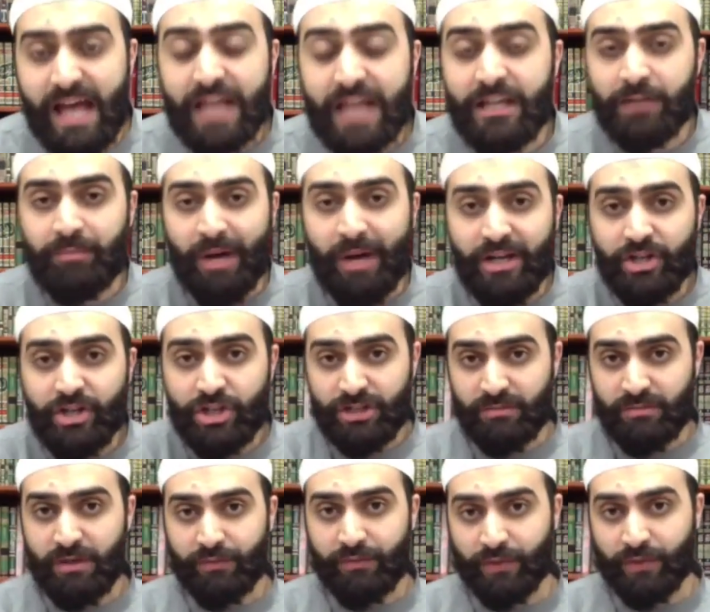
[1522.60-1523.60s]
and punishes
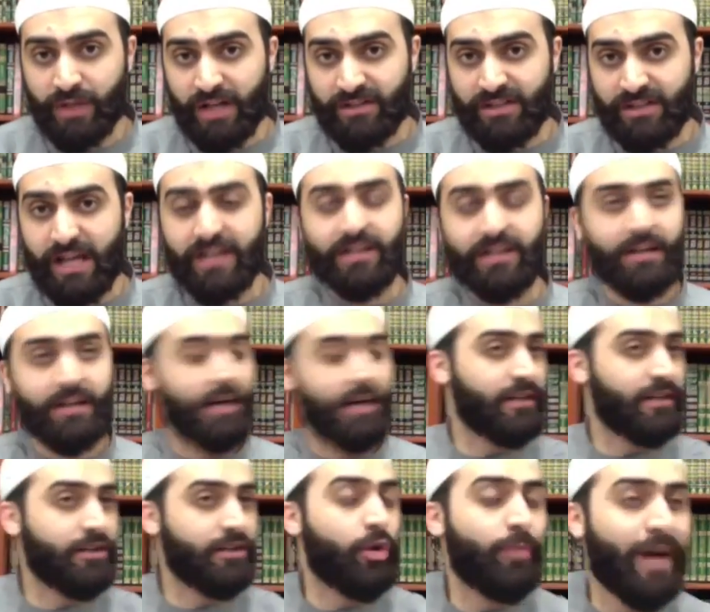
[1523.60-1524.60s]
me for not standing, I
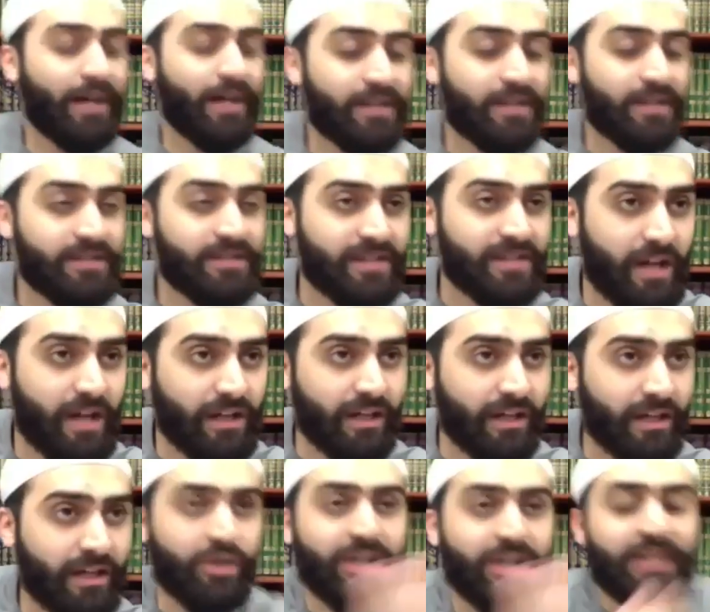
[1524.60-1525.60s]
can go back and say, Ya Allah,
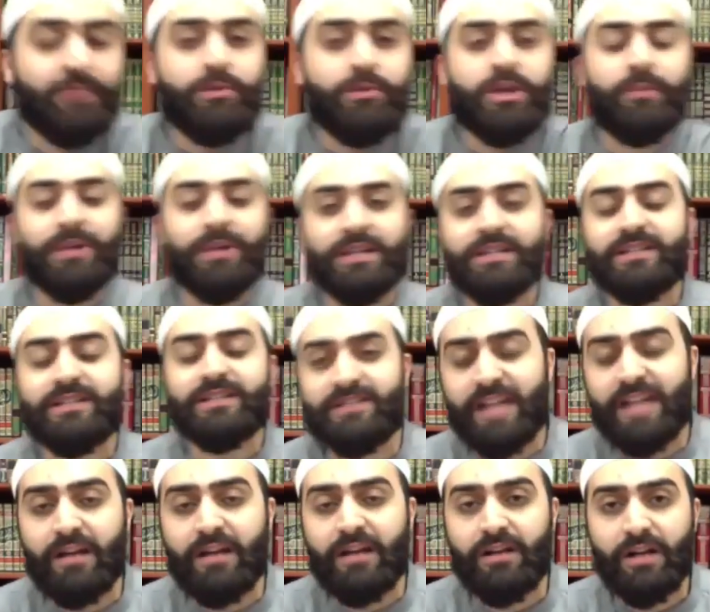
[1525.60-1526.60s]
you didn't give me the ability to
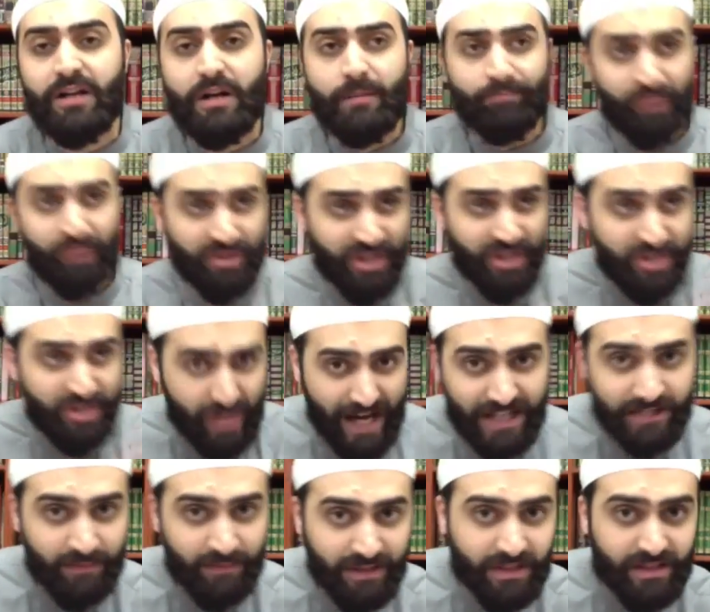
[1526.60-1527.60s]
stand, but then you
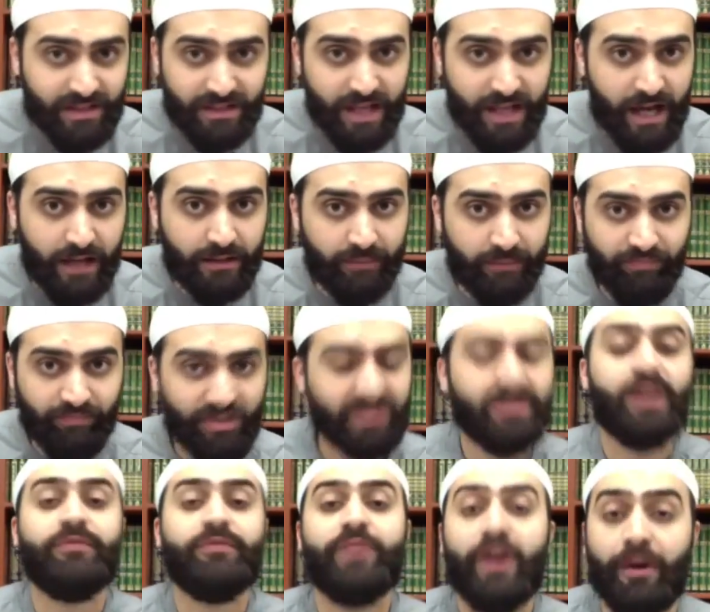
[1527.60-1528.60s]
ask me to stand. That's
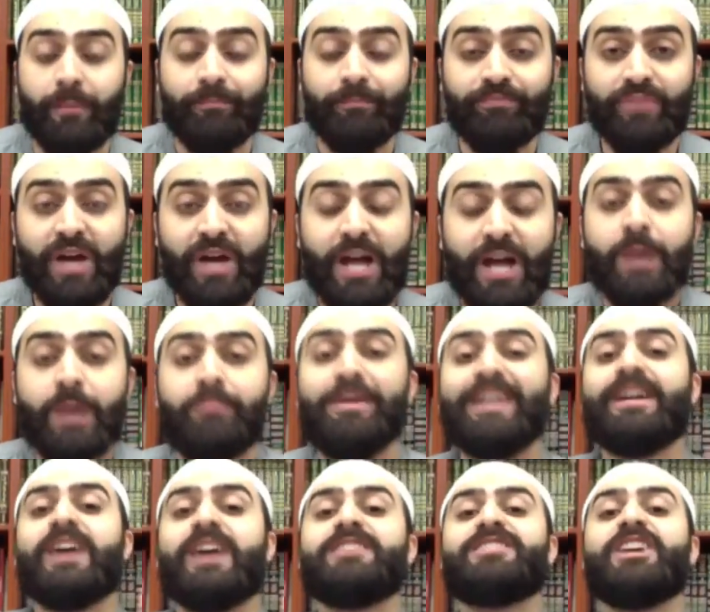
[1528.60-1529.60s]
not fair,
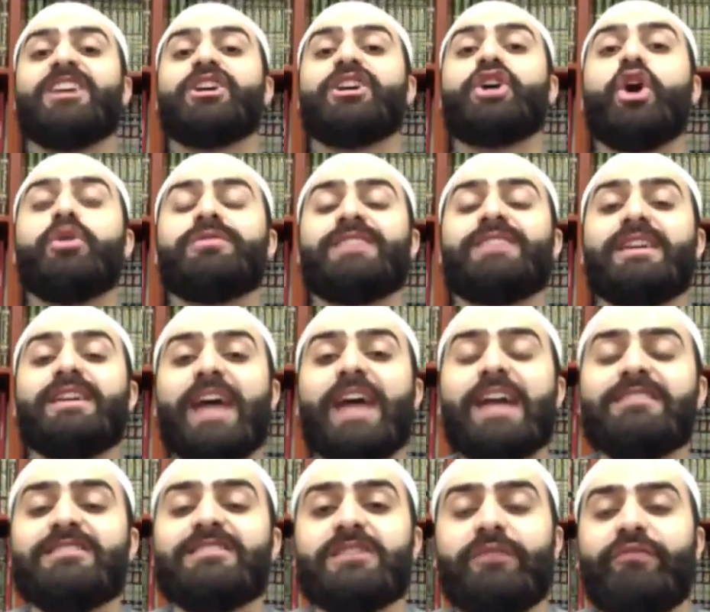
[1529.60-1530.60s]
because it goes
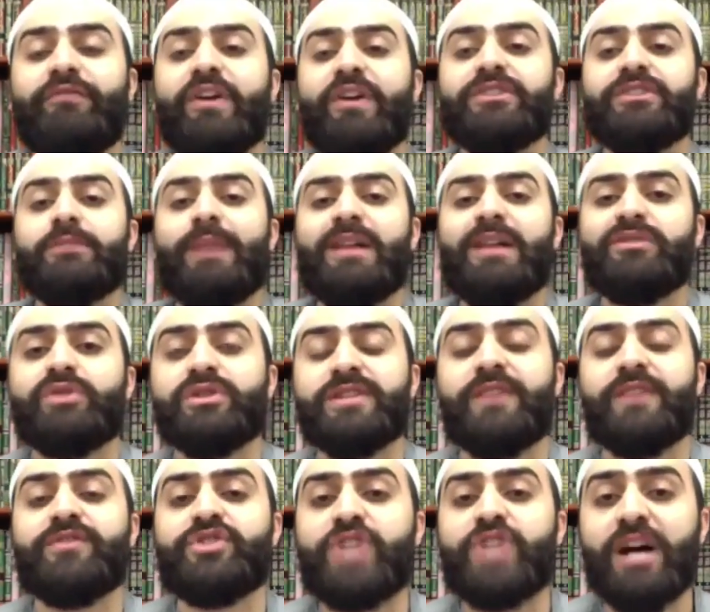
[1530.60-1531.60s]
against the fundamentals
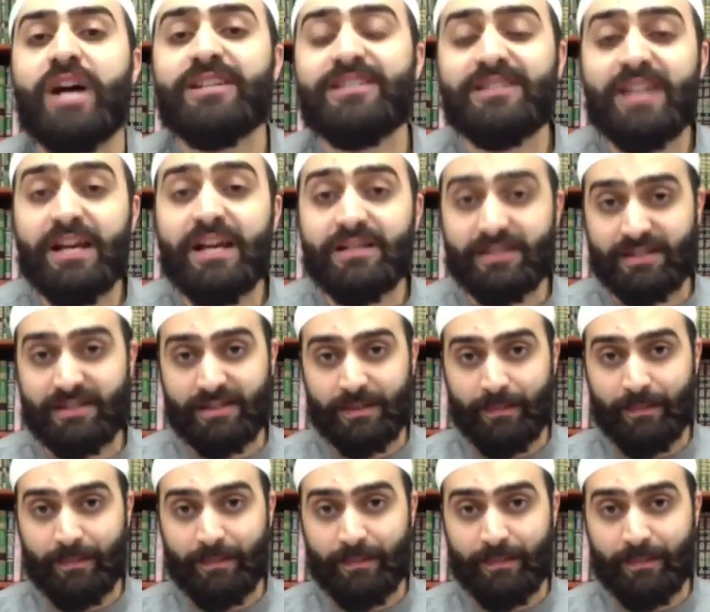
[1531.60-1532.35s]
of justice.